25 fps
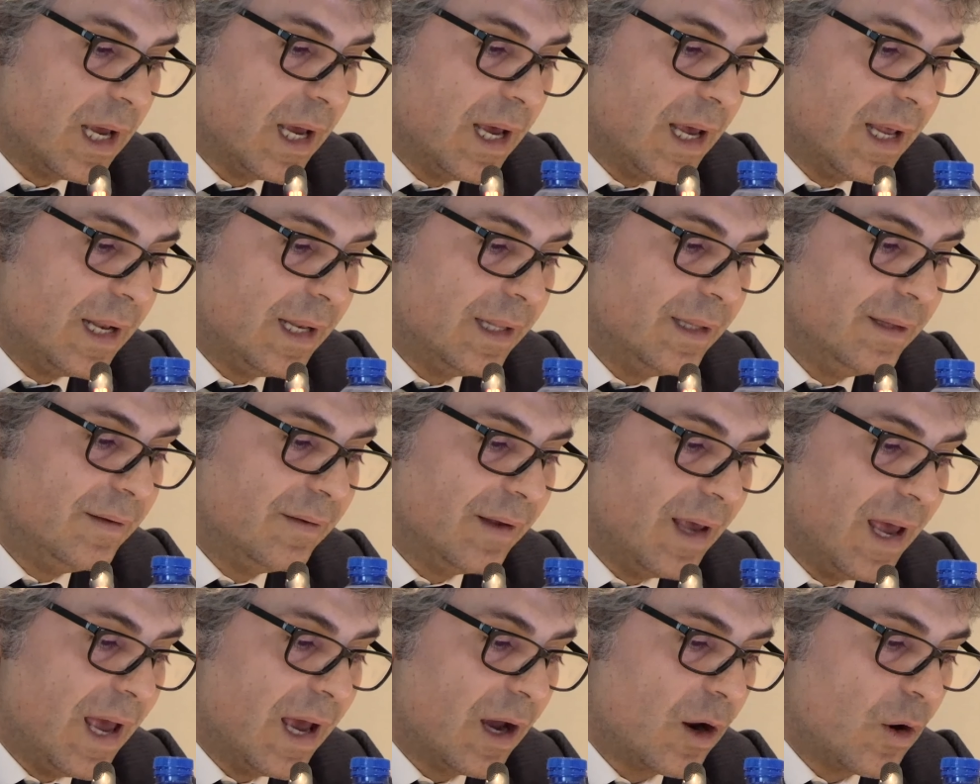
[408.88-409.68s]

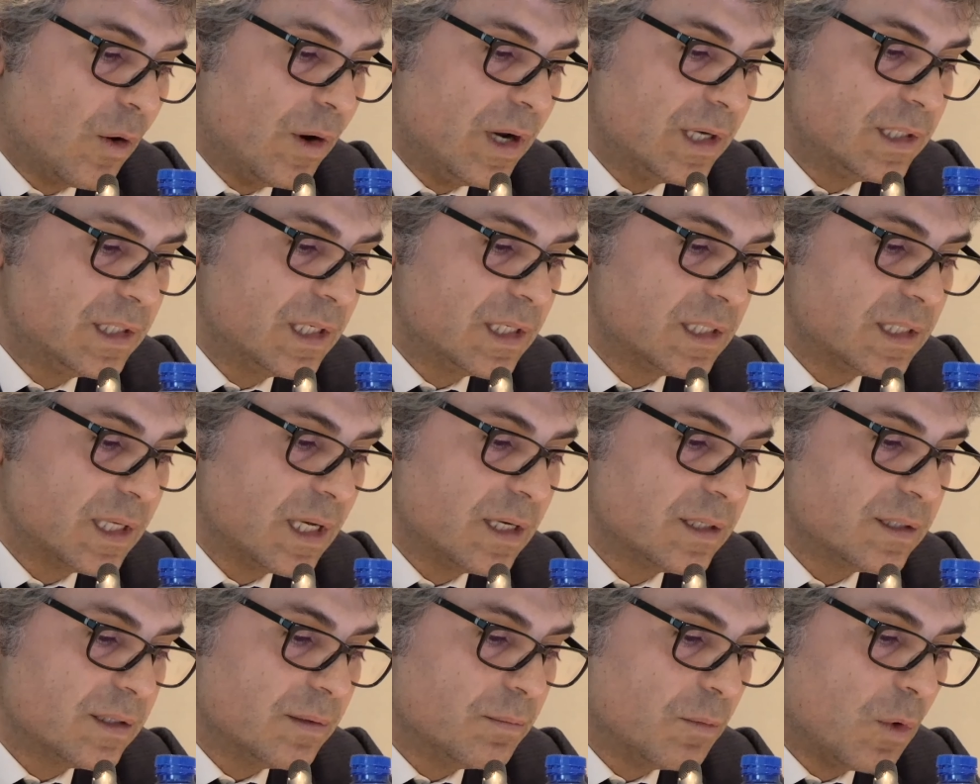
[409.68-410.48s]
and
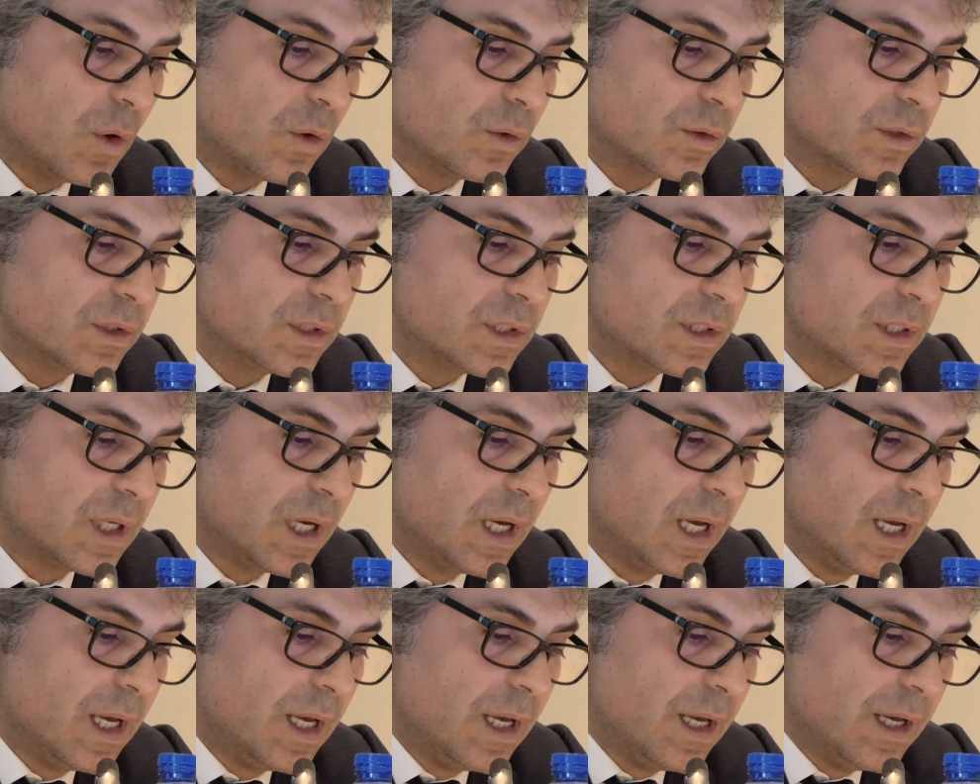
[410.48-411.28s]
coexistence amongst
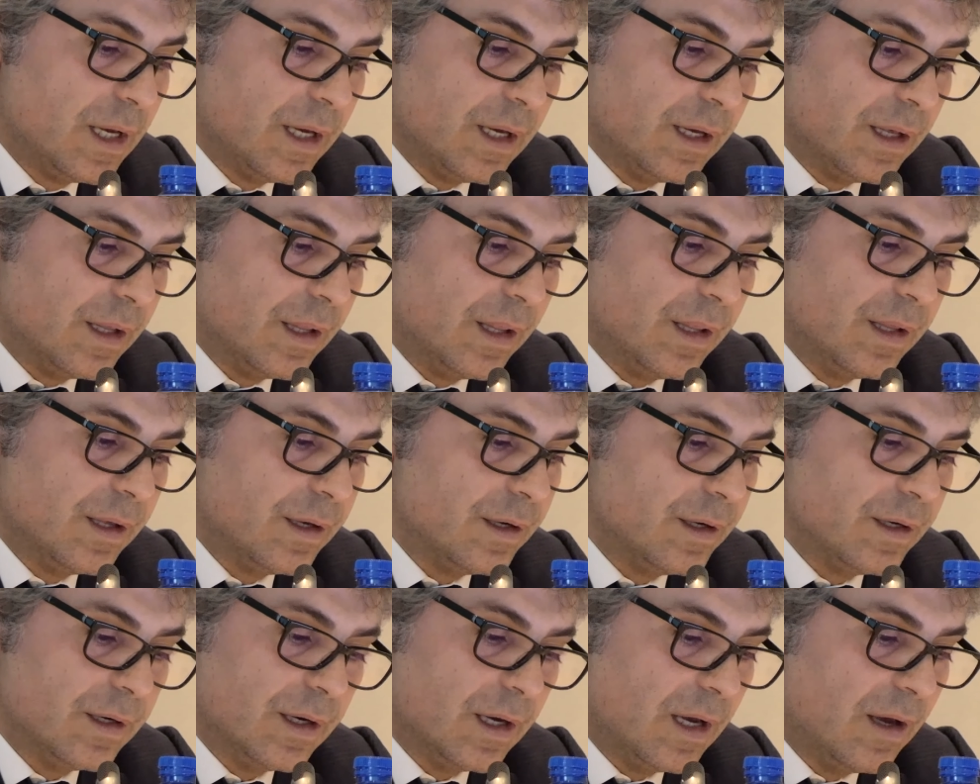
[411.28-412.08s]

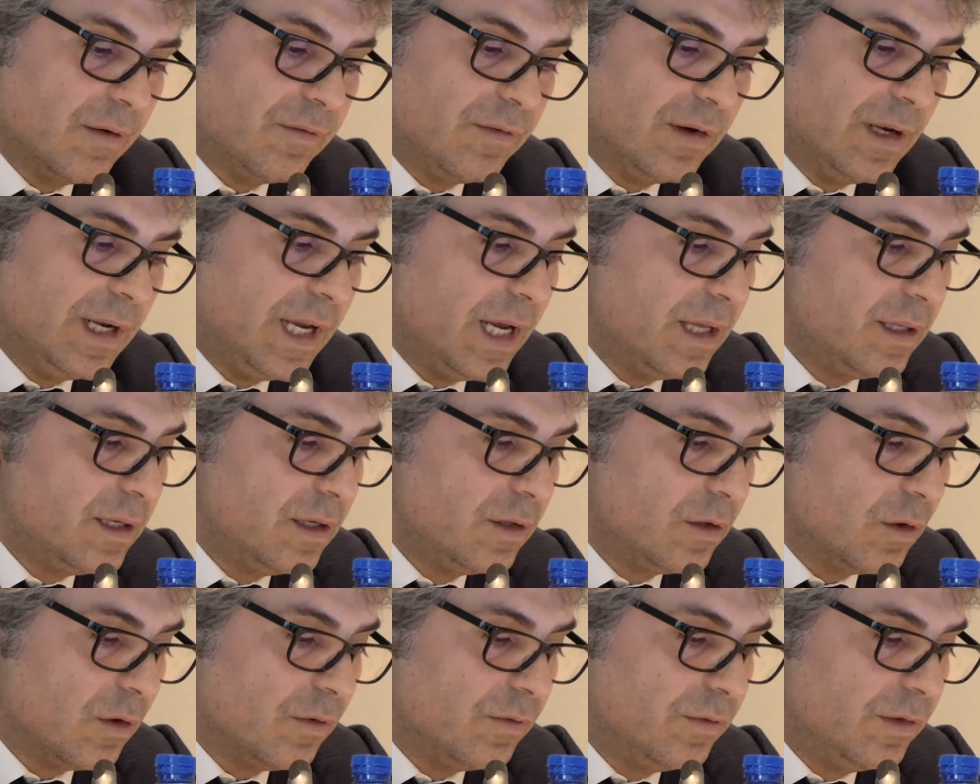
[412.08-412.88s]
the
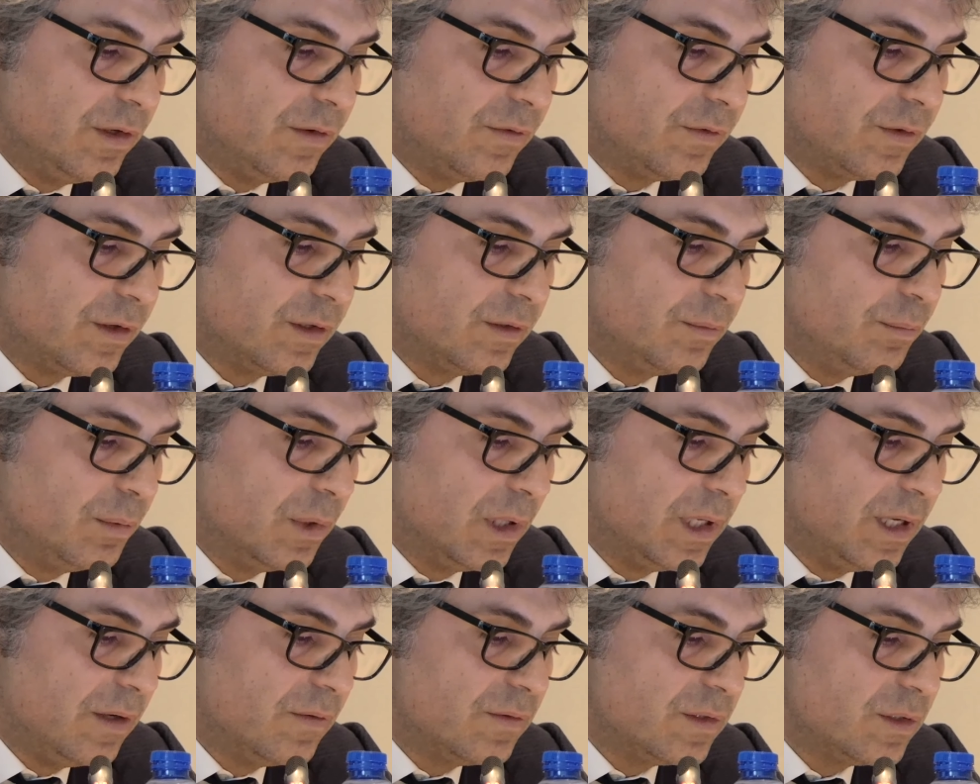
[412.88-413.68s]
affiliated of
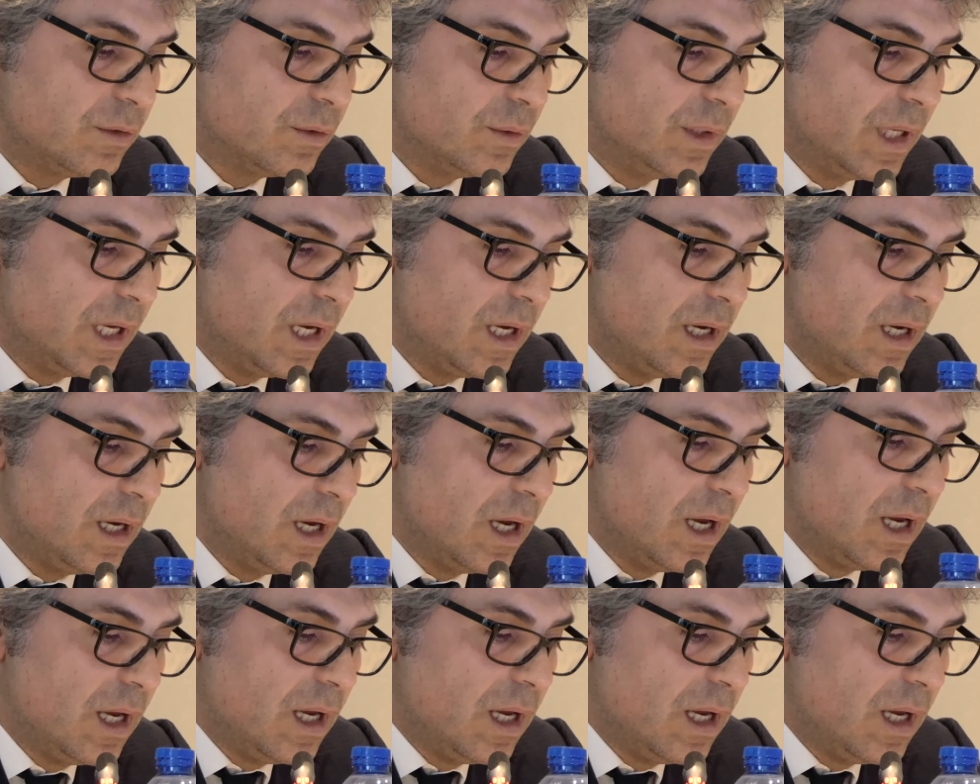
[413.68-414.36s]
different beliefs today